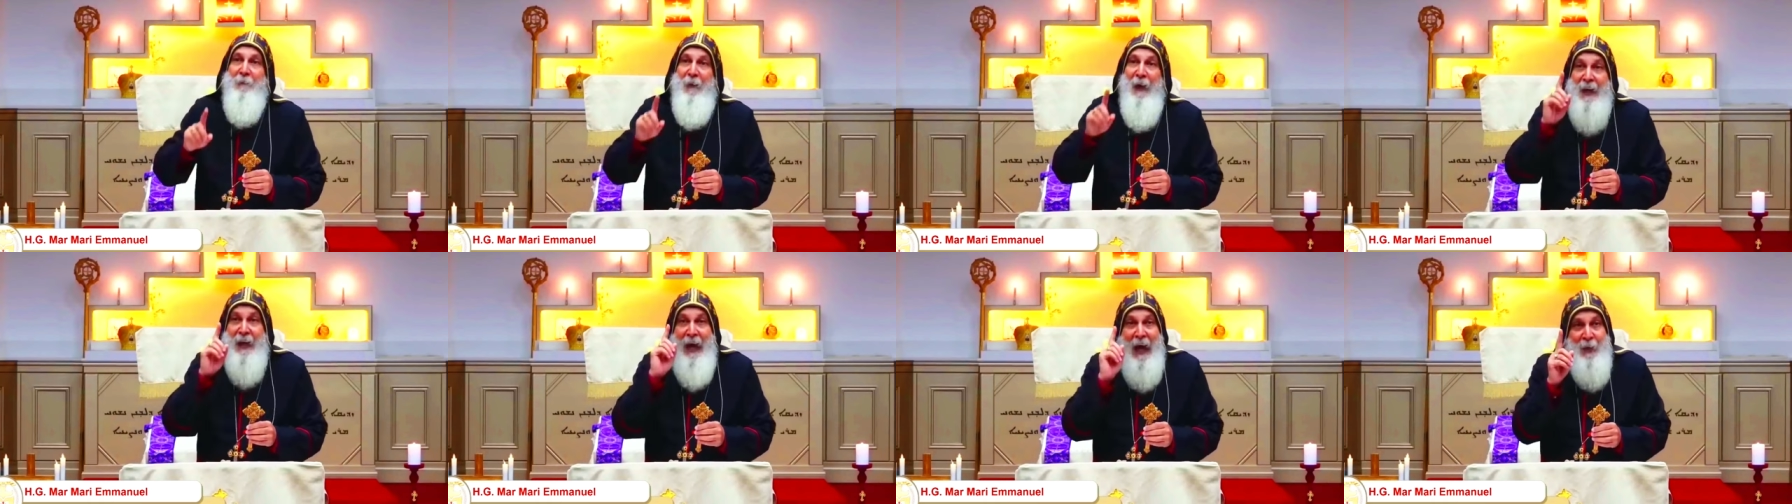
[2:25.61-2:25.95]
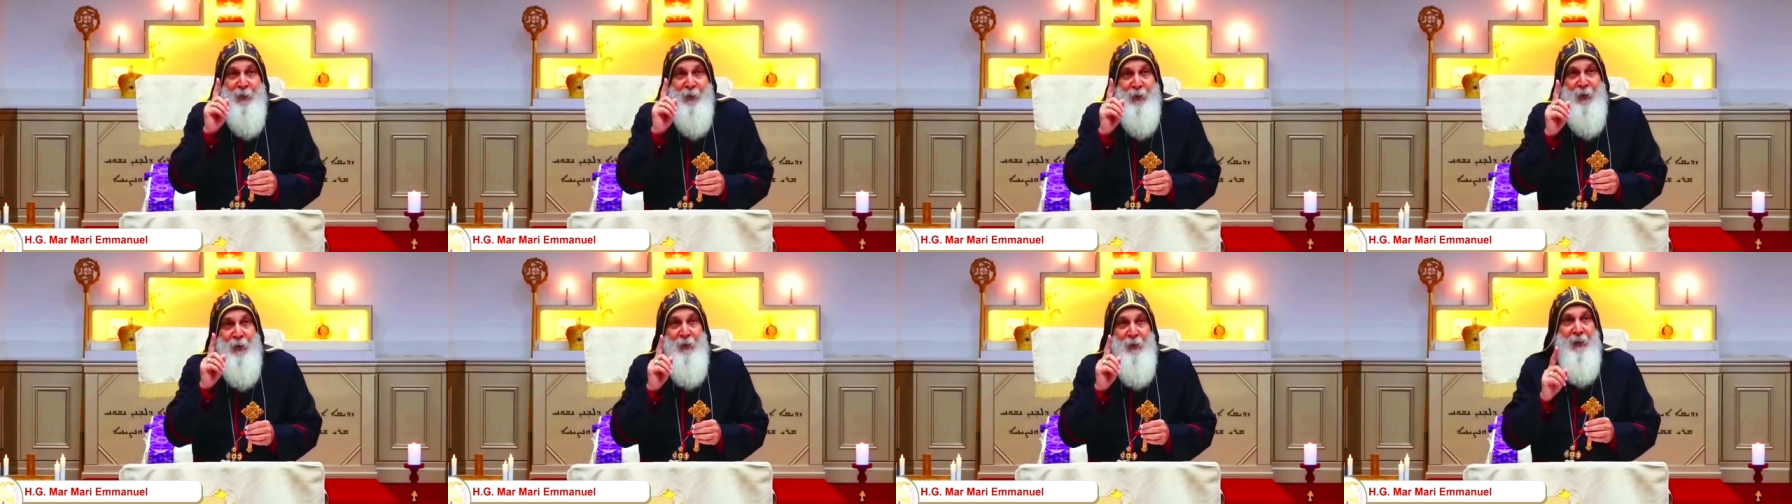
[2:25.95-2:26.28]
if I
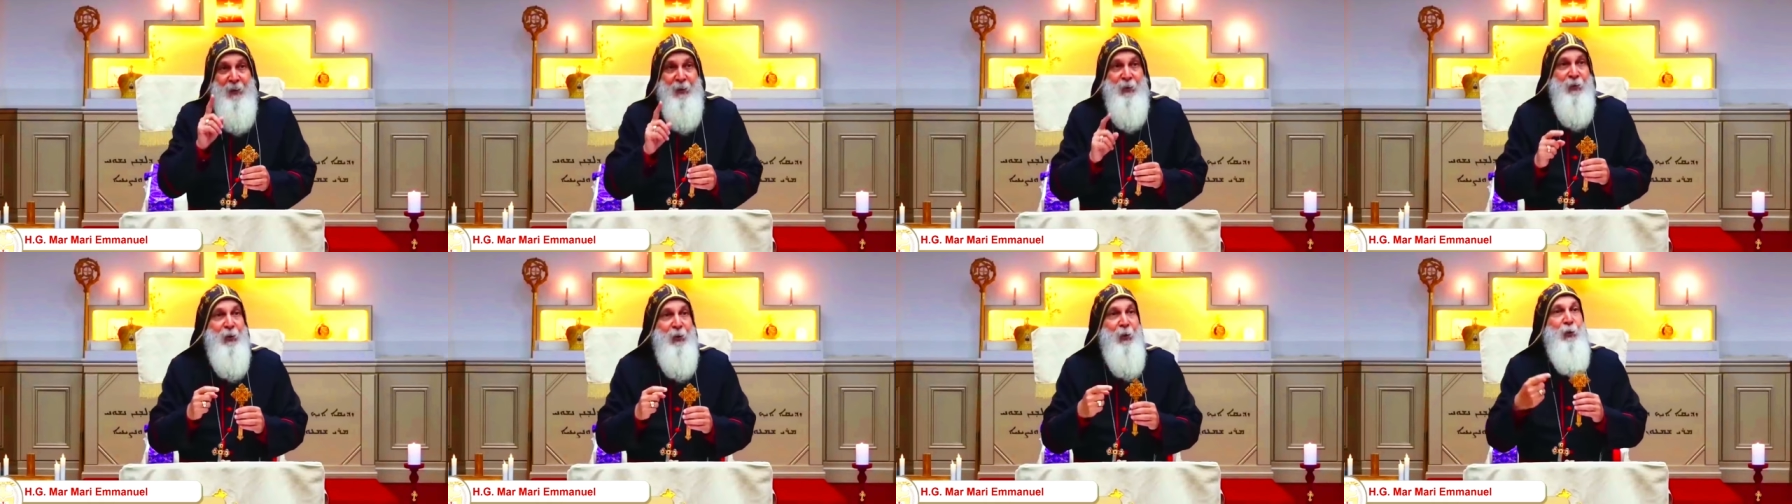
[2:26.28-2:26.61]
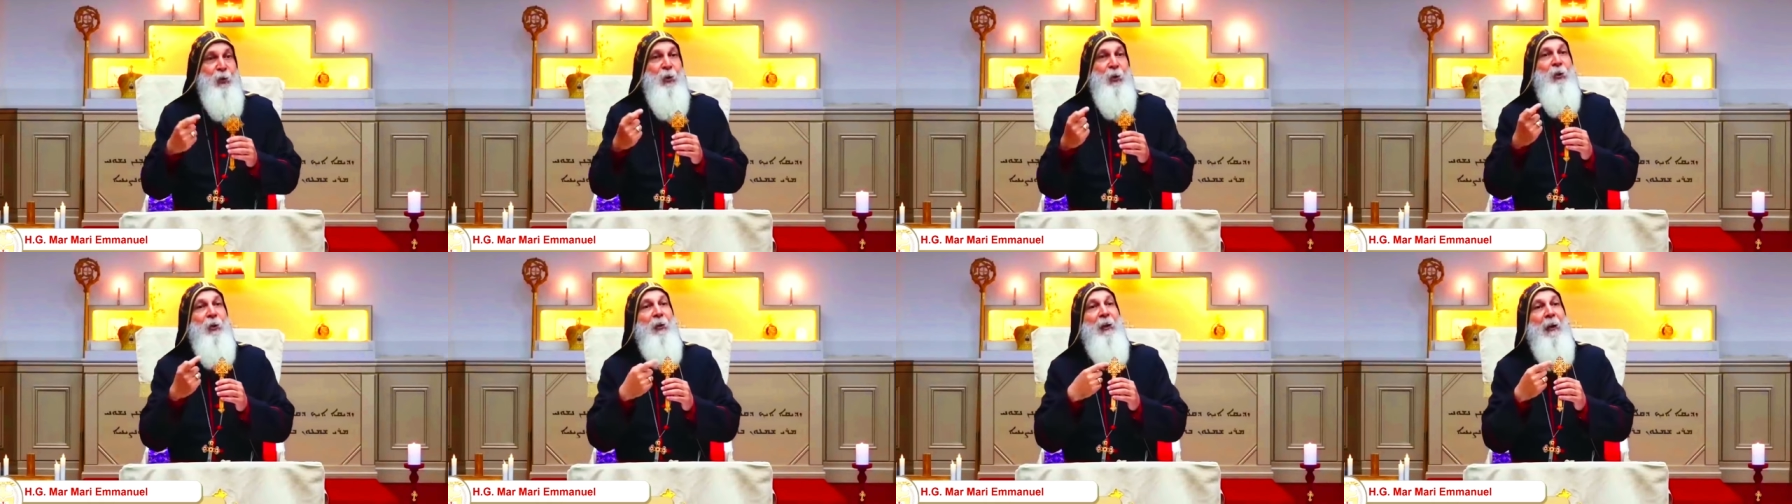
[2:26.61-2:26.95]
ask you this,
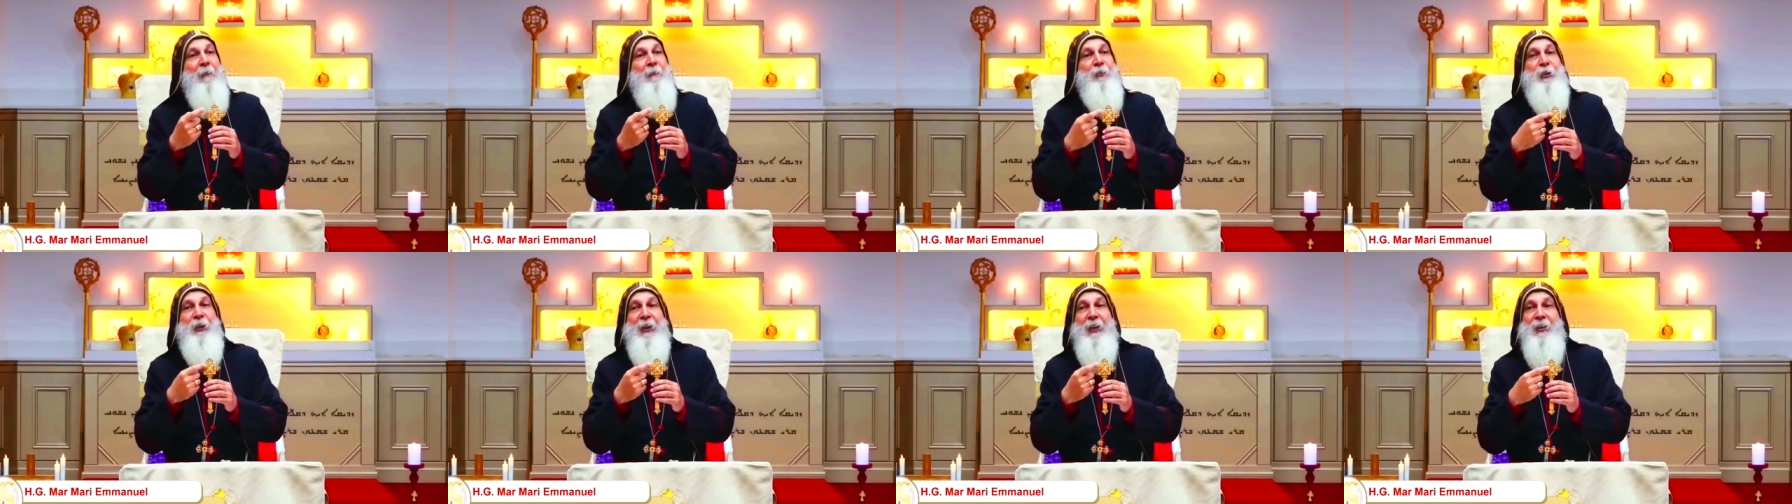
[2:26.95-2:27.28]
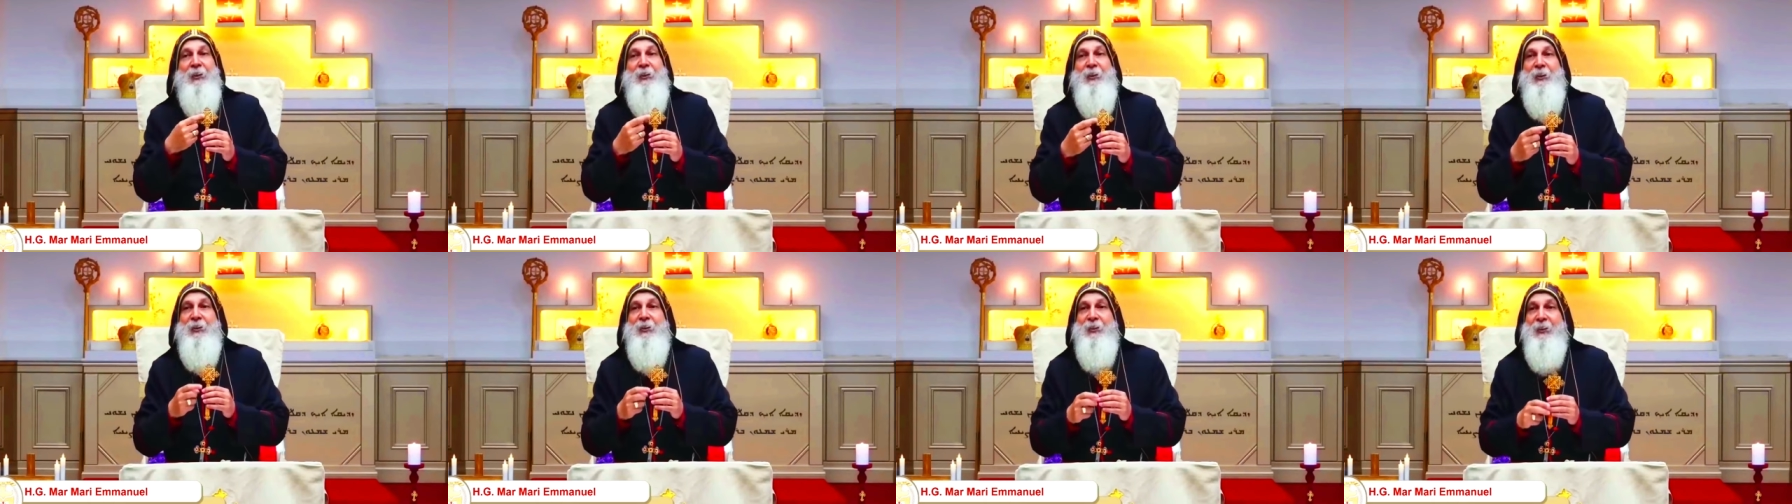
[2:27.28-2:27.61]
do you love
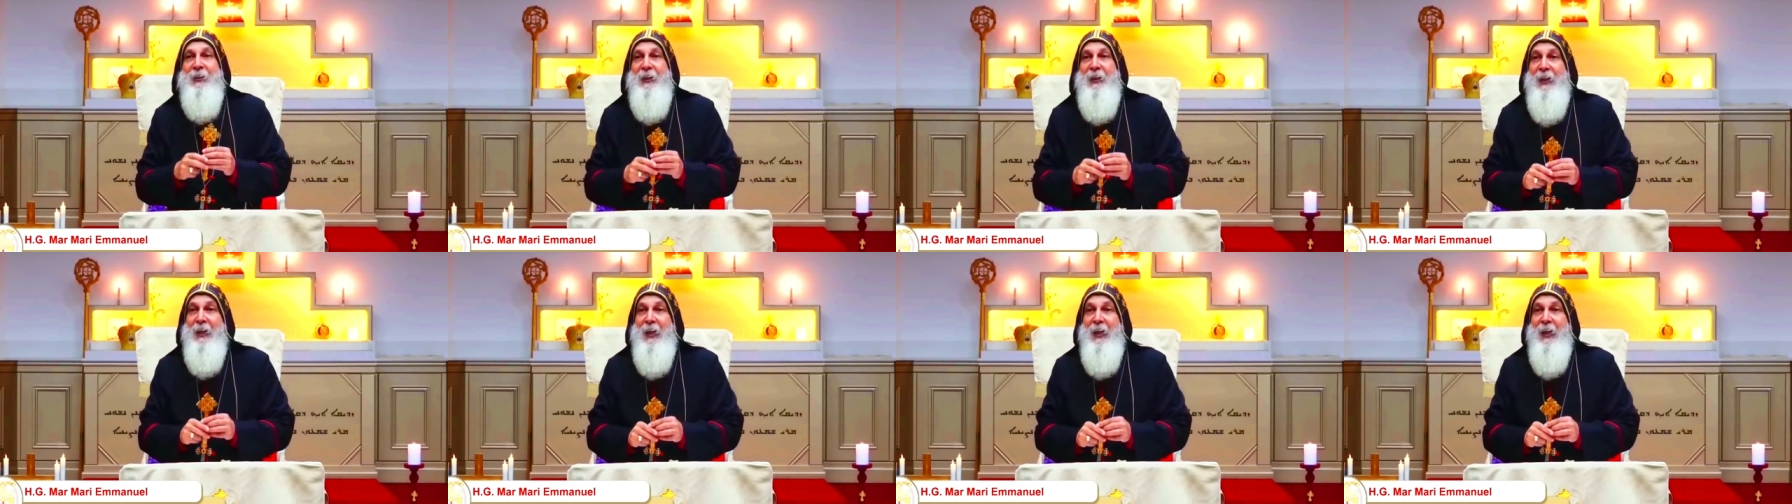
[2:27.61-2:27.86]
Jesus?